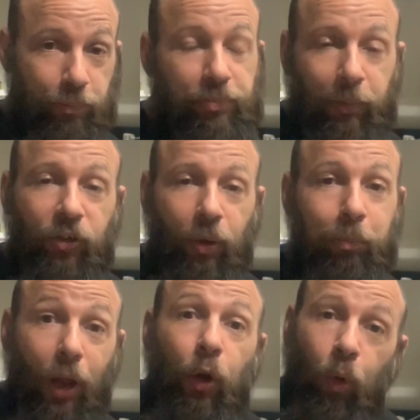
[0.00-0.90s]
pretty much a
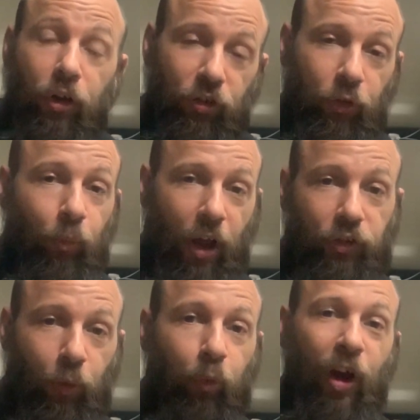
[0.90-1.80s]
blood orange. It's a
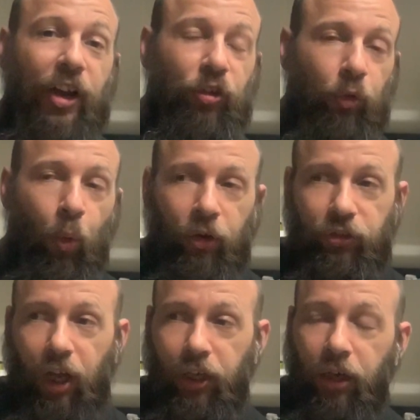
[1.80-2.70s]
reddish orange
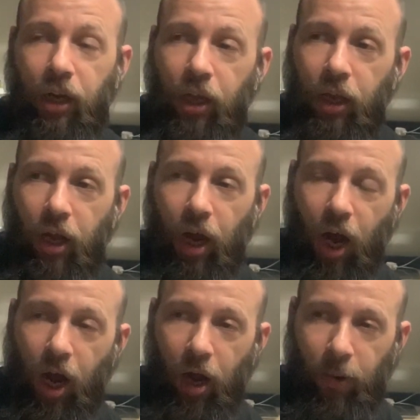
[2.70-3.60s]
color.
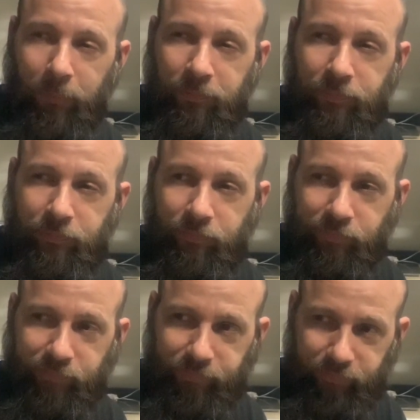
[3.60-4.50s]
12
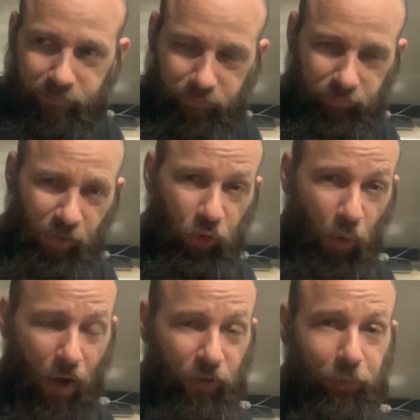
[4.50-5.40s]

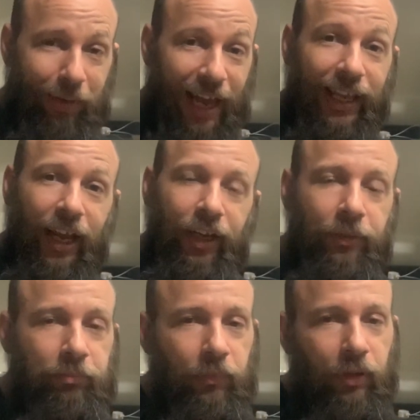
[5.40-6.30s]
is black candy.
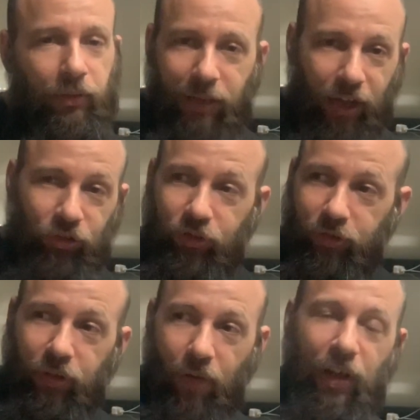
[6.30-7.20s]
That's just
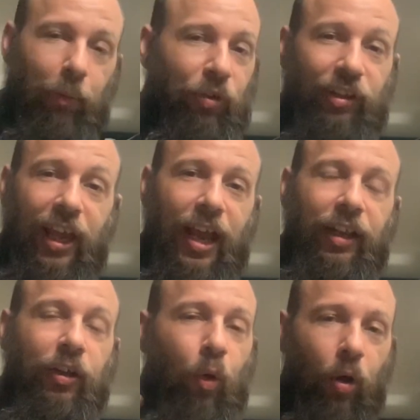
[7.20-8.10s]
available as a
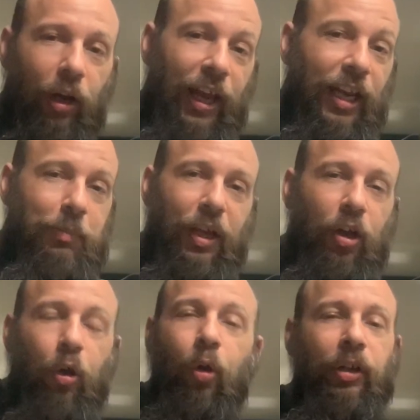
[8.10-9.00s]
candy or a candy
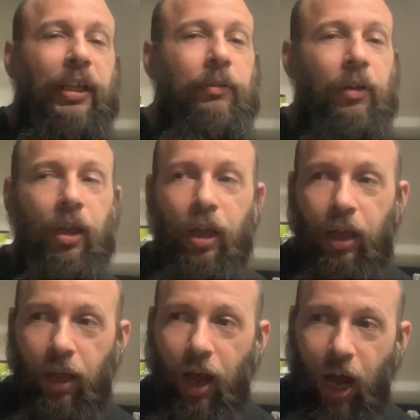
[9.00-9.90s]
mid-coat only.
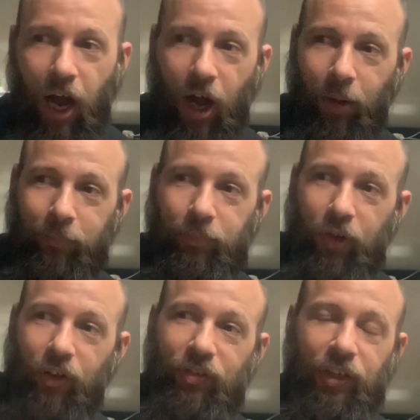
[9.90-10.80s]

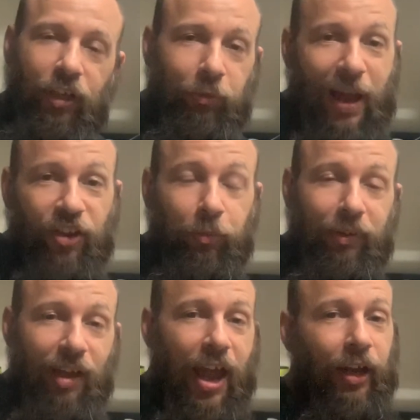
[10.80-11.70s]
13 is passion
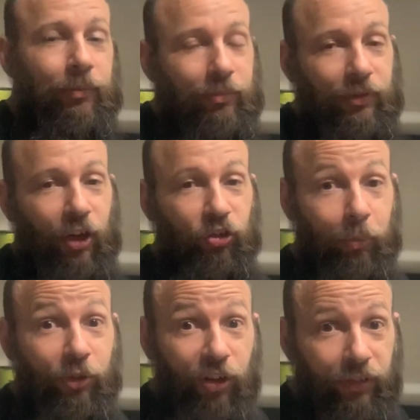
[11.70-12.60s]
pitaya. There's your
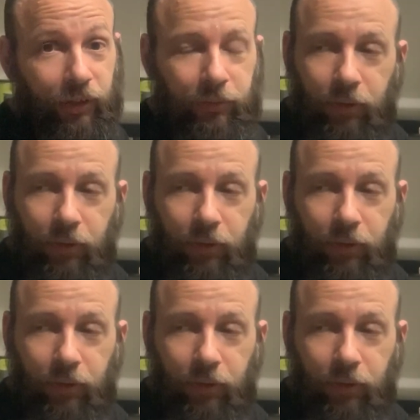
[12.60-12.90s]
magenta.